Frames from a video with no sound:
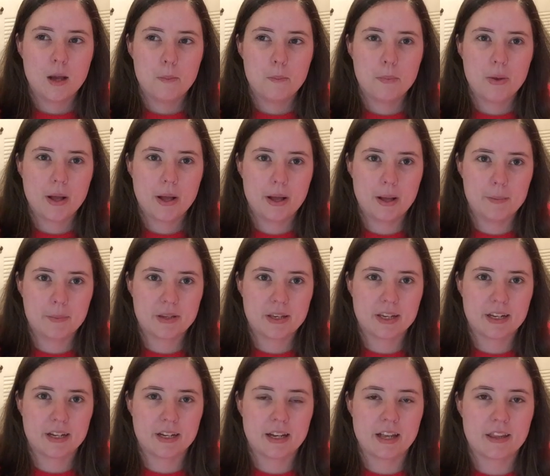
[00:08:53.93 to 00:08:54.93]

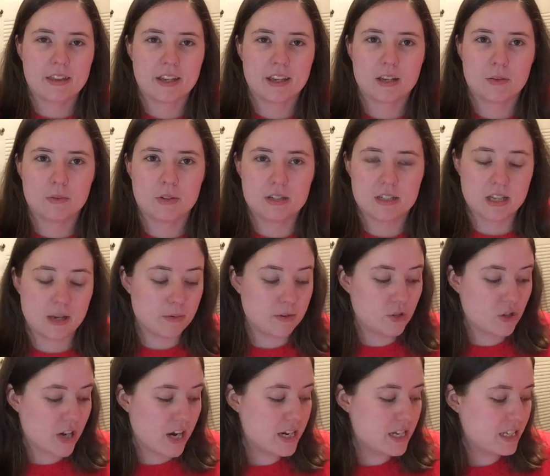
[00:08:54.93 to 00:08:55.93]
Pumpkin, I think it was. I'm going
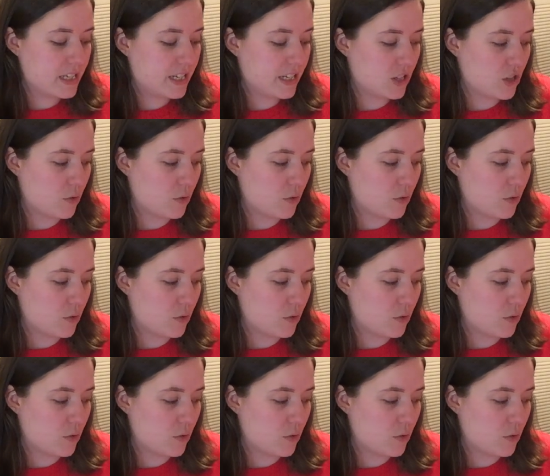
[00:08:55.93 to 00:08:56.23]
to try to stick